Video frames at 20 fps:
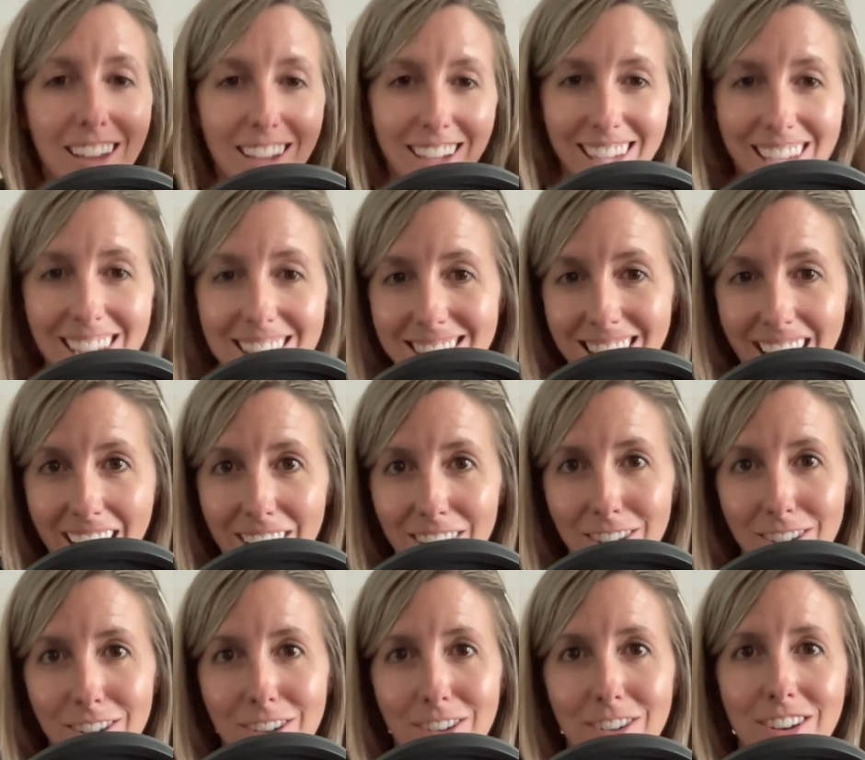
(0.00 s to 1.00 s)
get
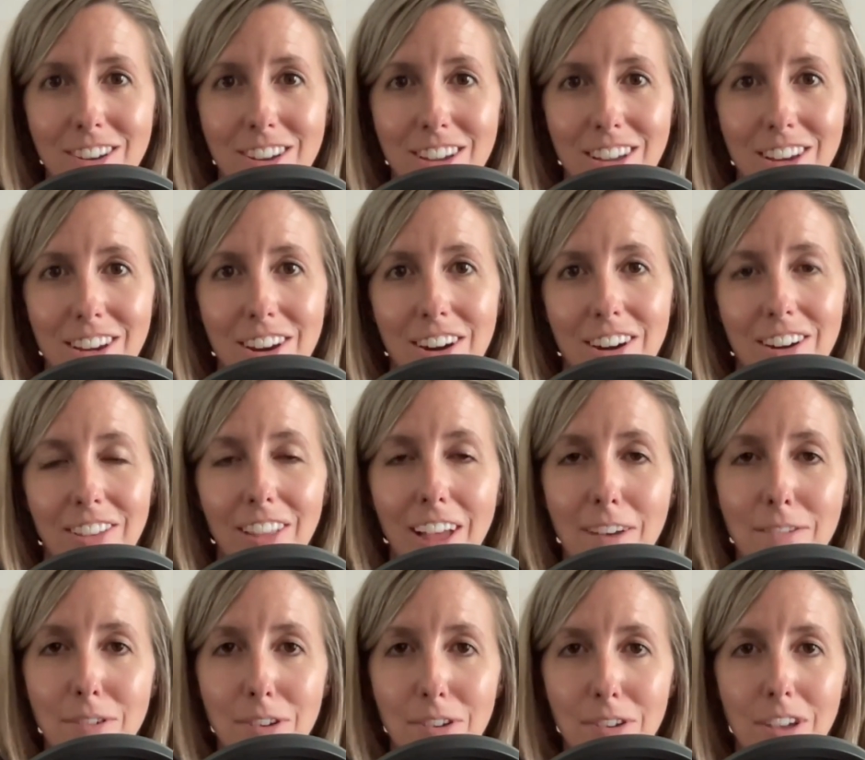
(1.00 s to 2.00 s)
down on our
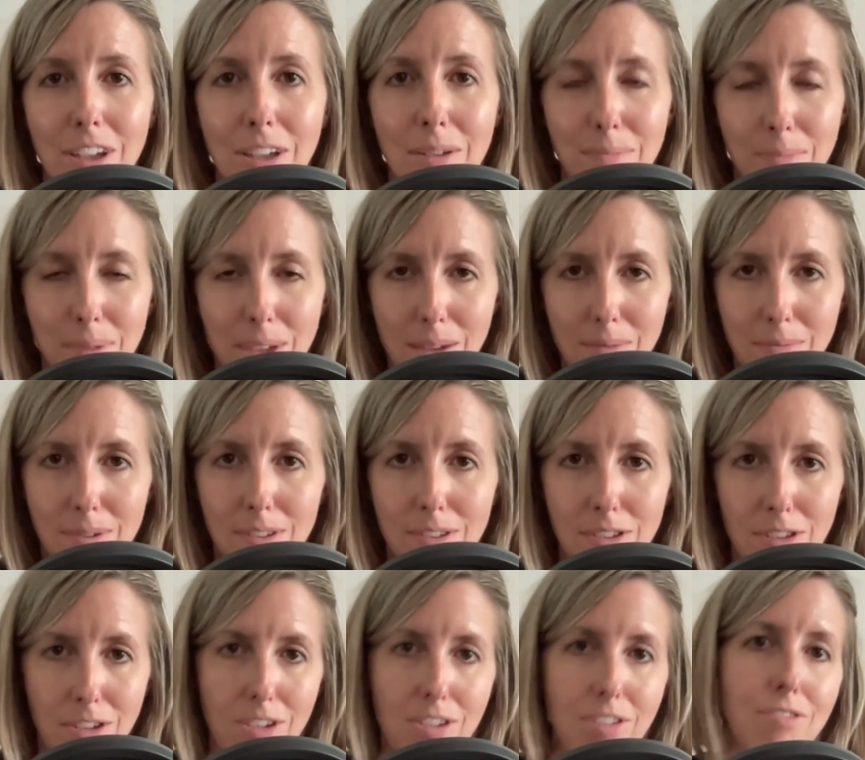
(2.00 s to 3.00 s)
level and be able
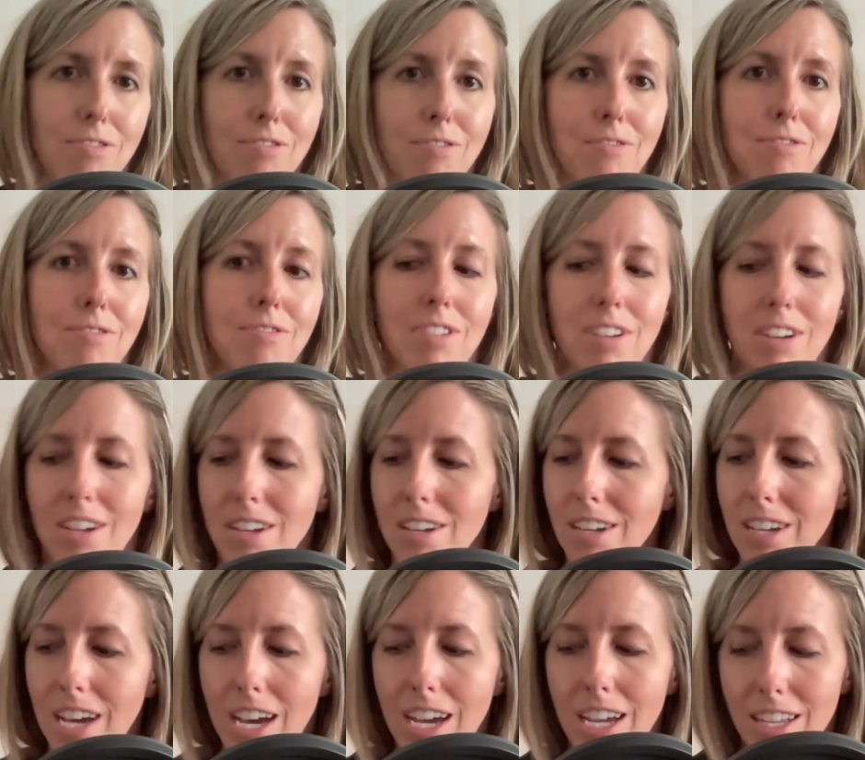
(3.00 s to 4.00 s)
to
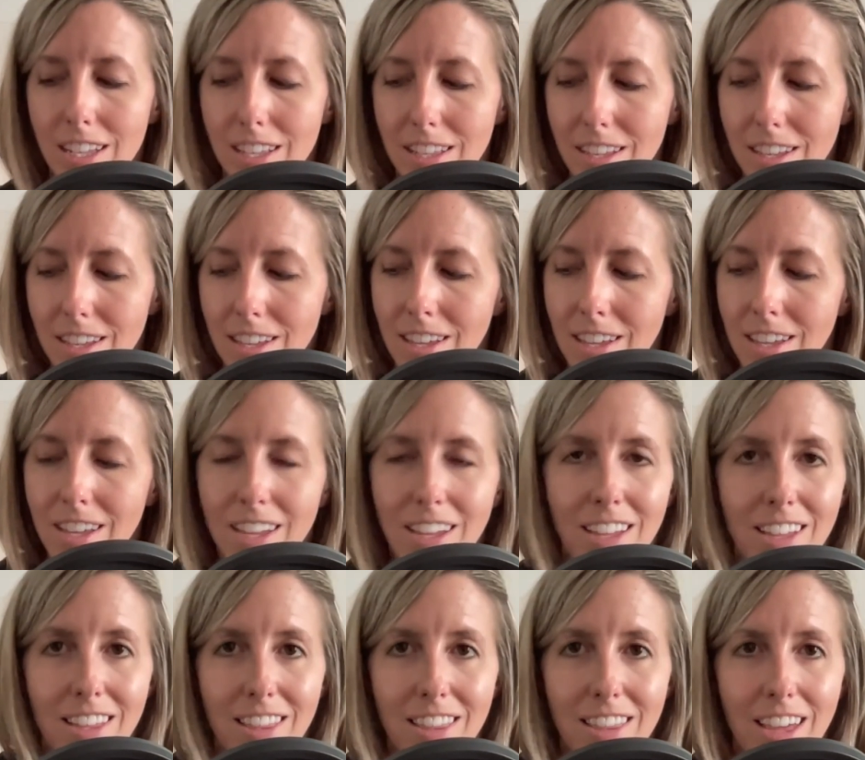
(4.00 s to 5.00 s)
cut
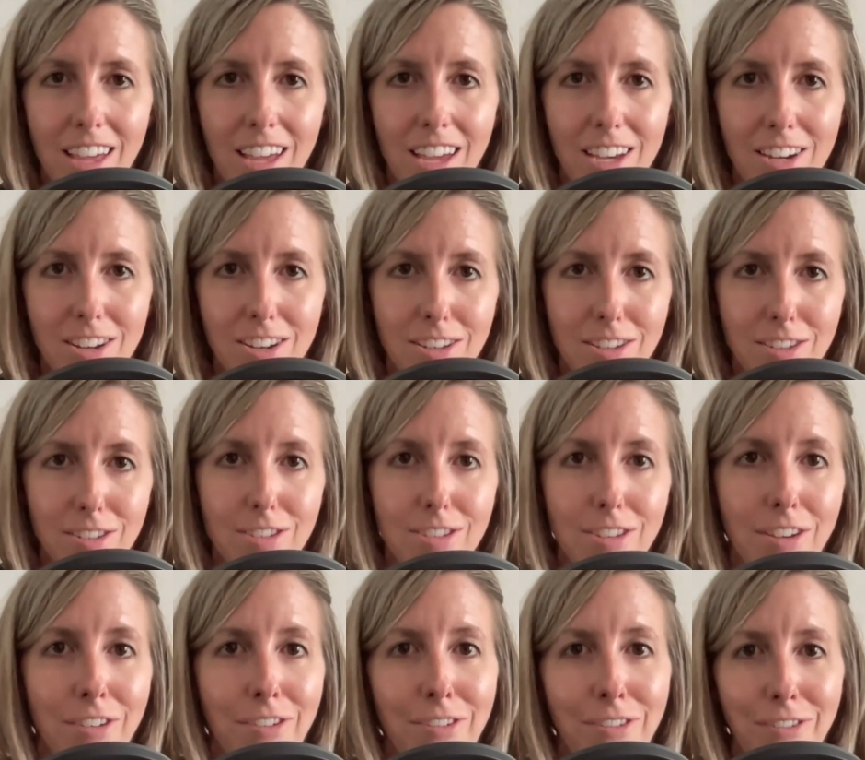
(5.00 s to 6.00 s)
the edges
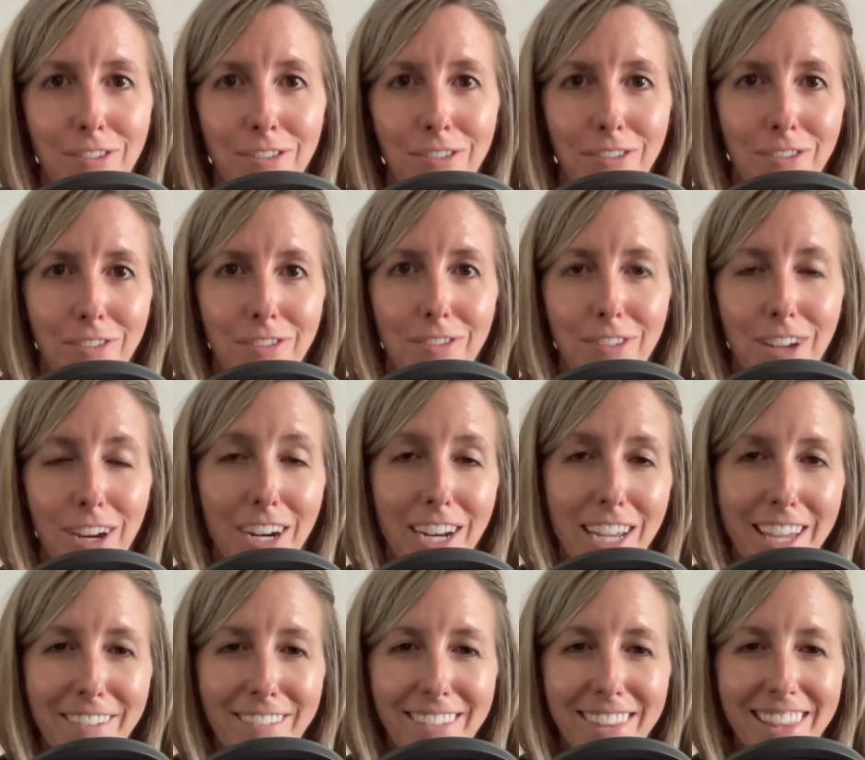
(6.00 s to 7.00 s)
very
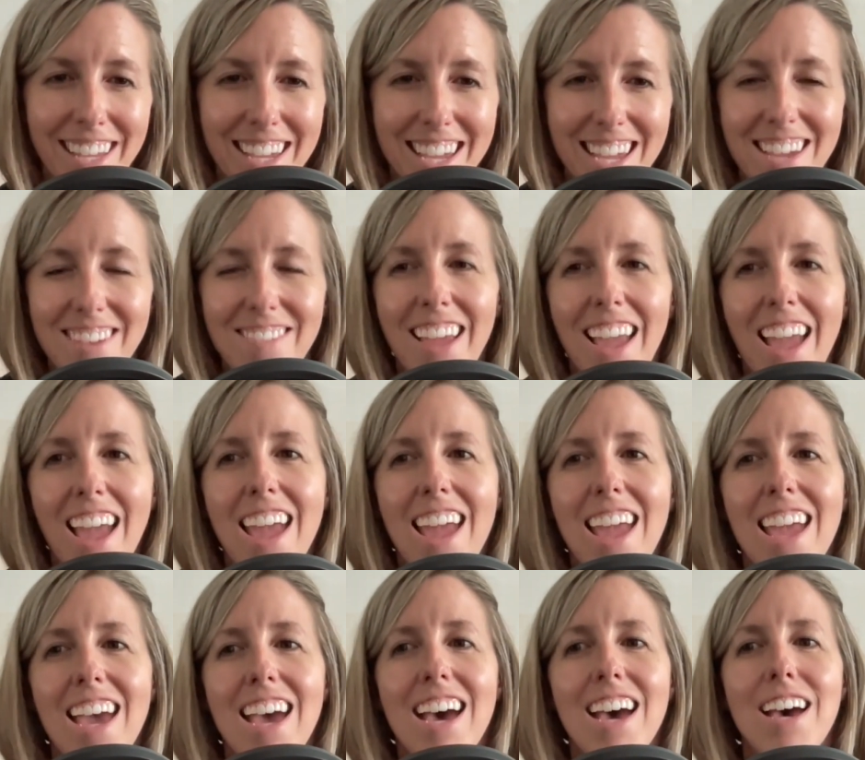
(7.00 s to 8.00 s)
evenly.
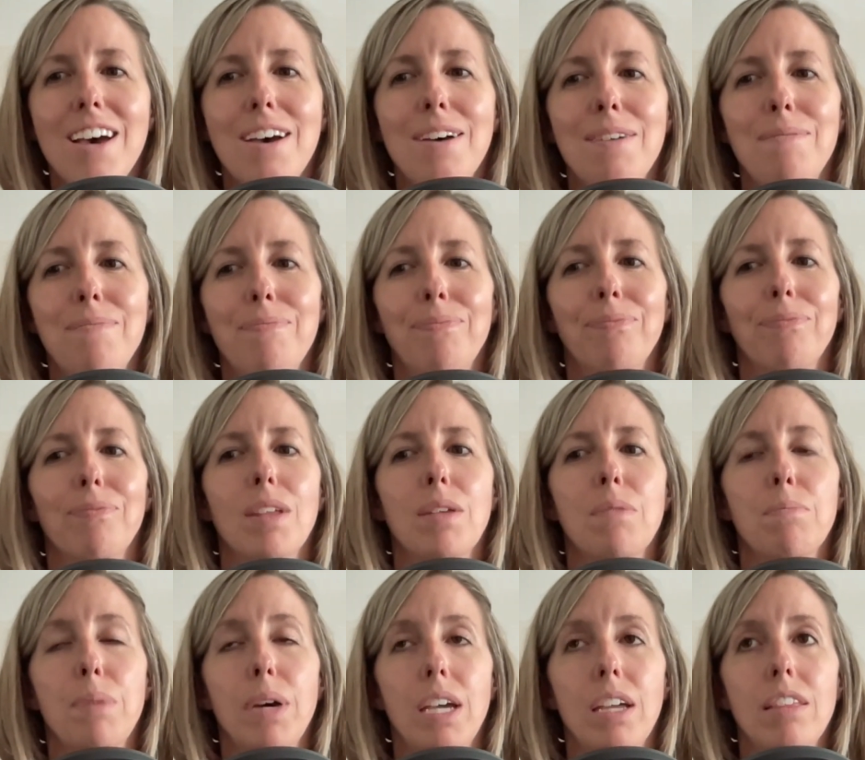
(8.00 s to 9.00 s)

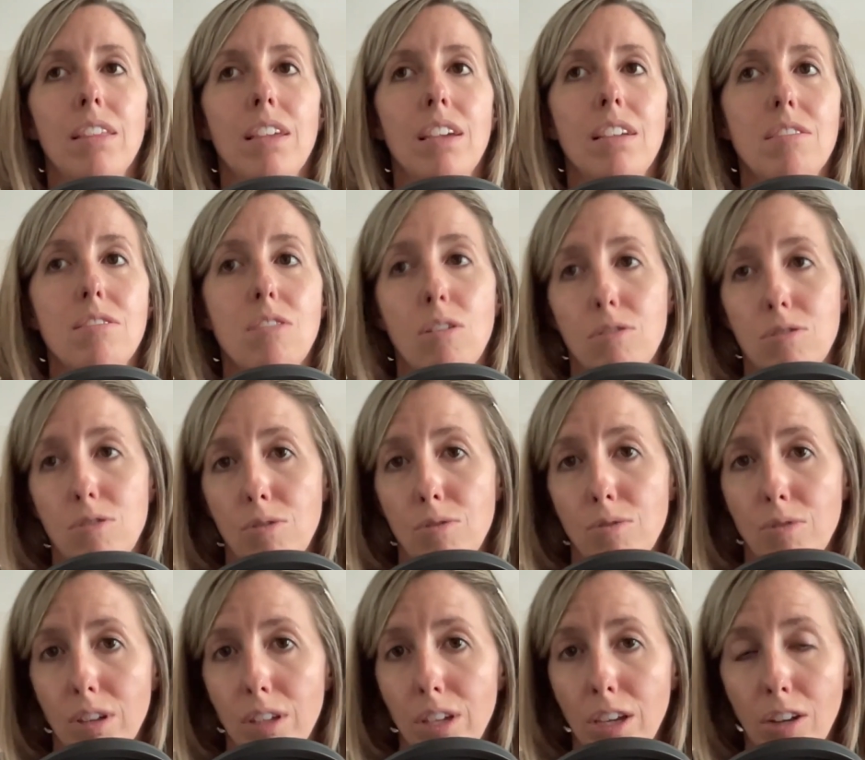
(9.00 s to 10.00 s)
But it's also
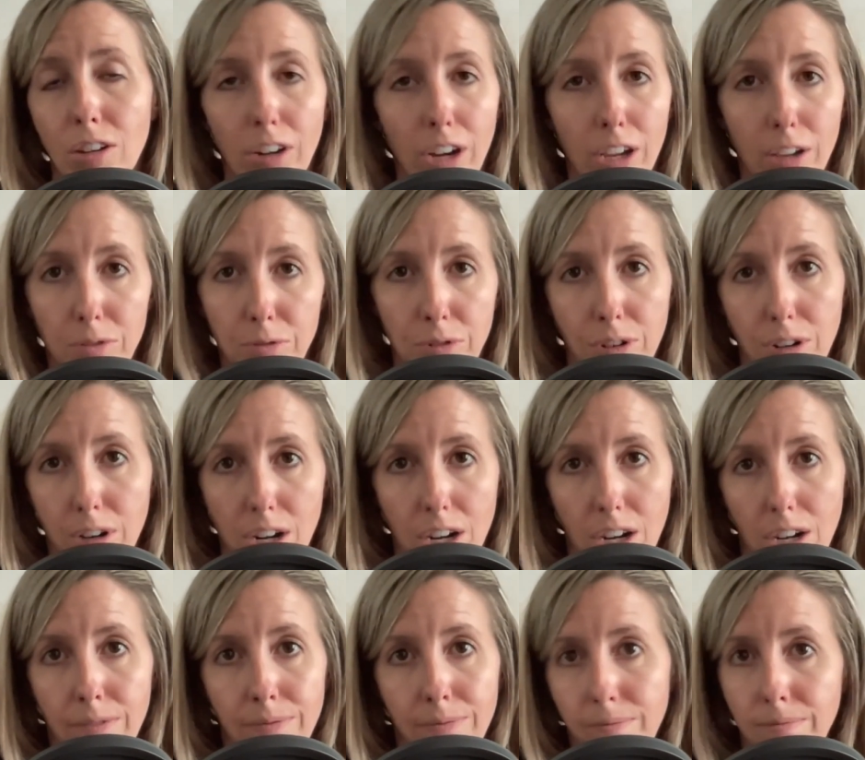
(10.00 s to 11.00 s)
really great
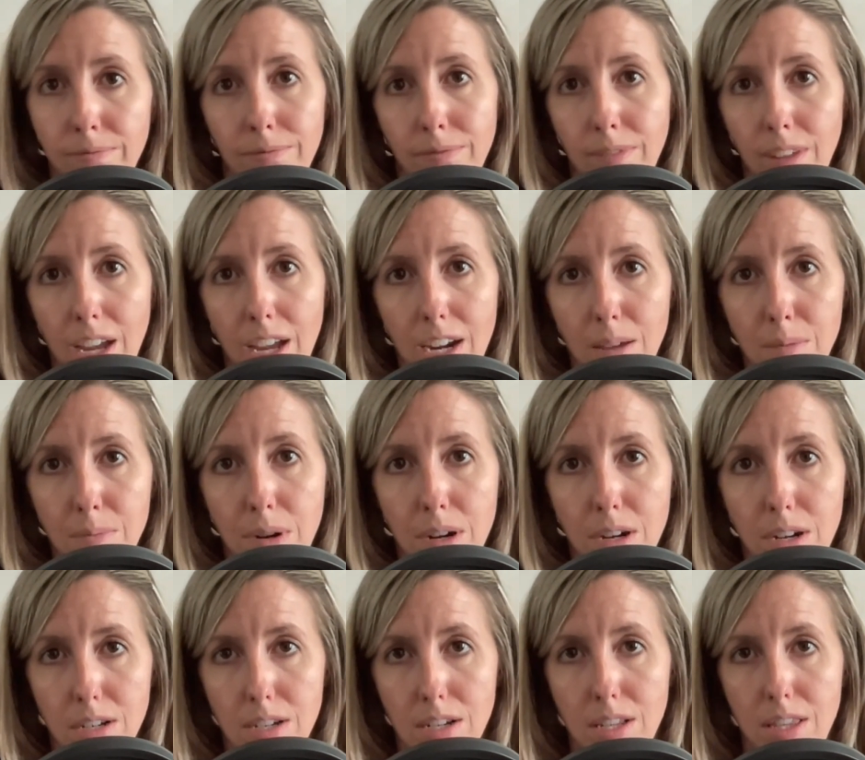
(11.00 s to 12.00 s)
for any
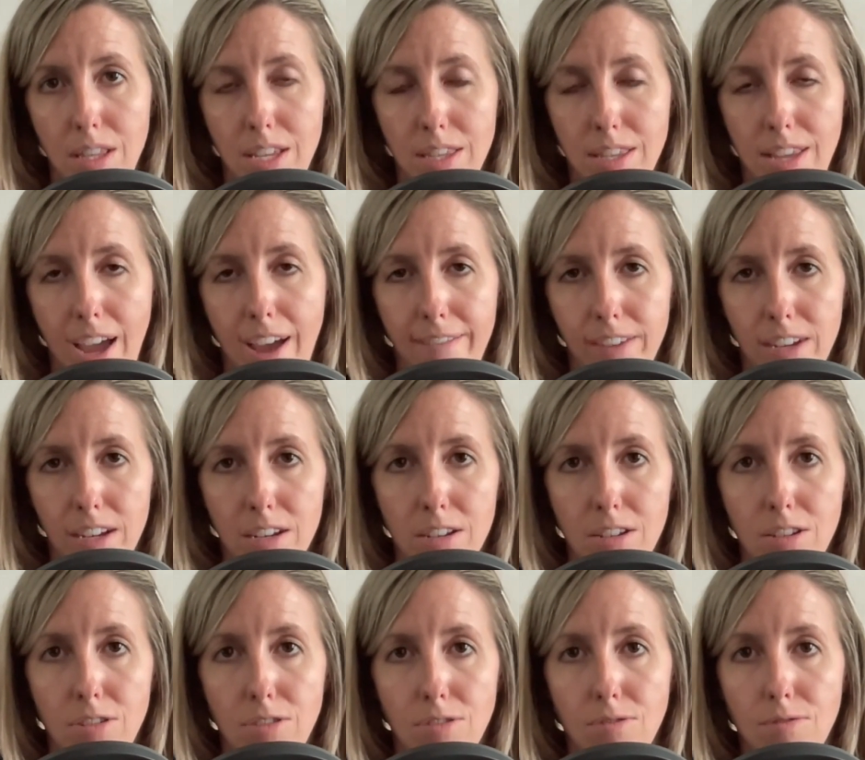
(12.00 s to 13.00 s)
person that's having to
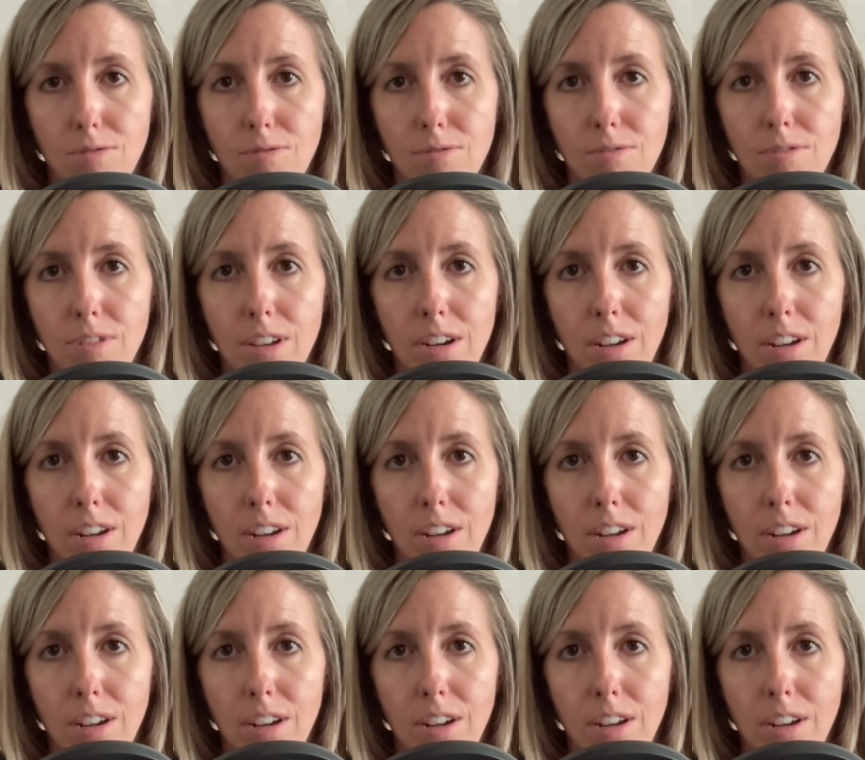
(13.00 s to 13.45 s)
do